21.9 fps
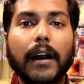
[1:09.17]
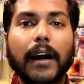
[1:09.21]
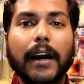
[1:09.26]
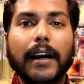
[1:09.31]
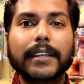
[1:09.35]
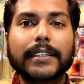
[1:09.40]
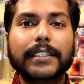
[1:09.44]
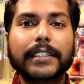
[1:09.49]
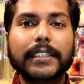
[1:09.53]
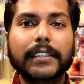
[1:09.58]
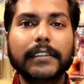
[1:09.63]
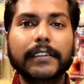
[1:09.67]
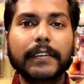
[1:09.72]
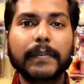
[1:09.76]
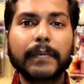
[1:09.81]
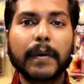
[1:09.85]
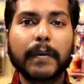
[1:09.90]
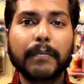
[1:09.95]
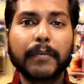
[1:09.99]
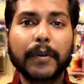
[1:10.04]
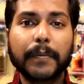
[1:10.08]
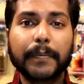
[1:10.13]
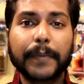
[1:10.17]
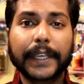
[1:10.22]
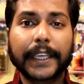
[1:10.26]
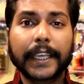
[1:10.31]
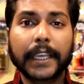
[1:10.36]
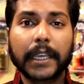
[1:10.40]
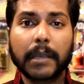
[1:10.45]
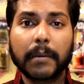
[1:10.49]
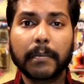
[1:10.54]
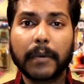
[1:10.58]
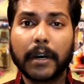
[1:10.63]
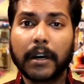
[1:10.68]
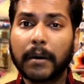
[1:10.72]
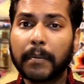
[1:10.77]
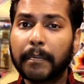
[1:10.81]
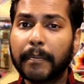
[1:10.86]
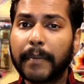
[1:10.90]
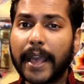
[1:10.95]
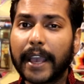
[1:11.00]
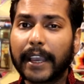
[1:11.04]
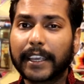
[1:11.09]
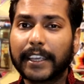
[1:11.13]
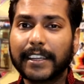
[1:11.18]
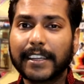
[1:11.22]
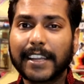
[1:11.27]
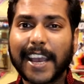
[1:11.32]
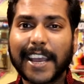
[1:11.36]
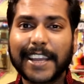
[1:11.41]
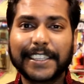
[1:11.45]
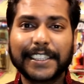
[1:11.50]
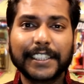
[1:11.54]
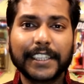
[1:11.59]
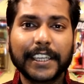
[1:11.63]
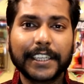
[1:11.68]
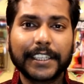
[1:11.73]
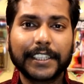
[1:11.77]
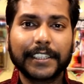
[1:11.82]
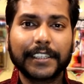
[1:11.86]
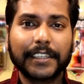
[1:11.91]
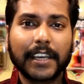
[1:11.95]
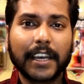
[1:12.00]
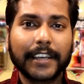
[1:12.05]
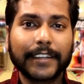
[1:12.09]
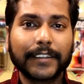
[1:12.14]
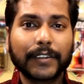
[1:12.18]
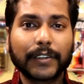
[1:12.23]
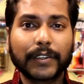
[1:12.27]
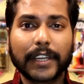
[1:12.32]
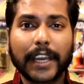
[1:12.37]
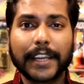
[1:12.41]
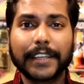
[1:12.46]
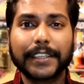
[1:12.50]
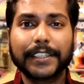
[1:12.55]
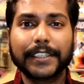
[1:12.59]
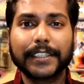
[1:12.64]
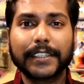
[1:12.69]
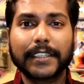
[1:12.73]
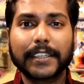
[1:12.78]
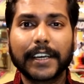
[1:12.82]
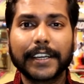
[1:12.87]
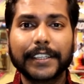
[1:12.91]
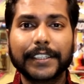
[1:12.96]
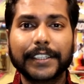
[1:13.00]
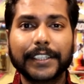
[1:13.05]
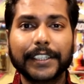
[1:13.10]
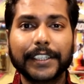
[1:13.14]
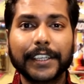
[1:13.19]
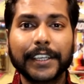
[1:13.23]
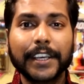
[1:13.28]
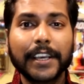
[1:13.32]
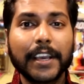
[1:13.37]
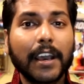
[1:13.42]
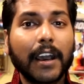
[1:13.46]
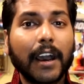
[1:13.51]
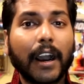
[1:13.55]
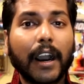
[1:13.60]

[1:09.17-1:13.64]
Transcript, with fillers: I still remember picking him up back in nineteen eighty-nine or nineteen ninety